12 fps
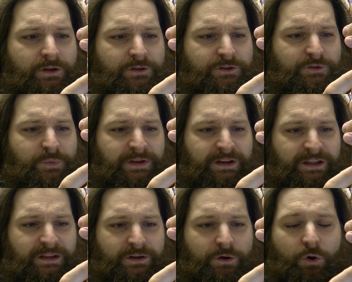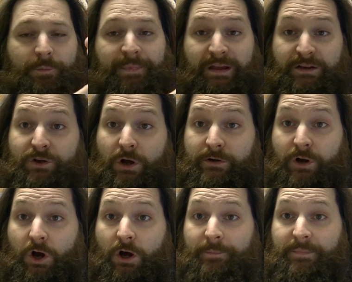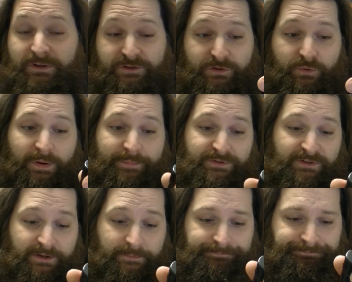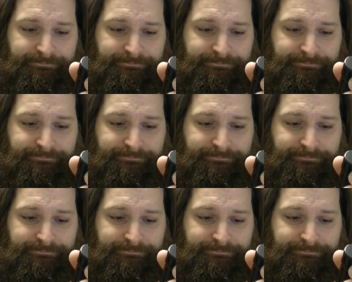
sweetheatgourmet.com is their website.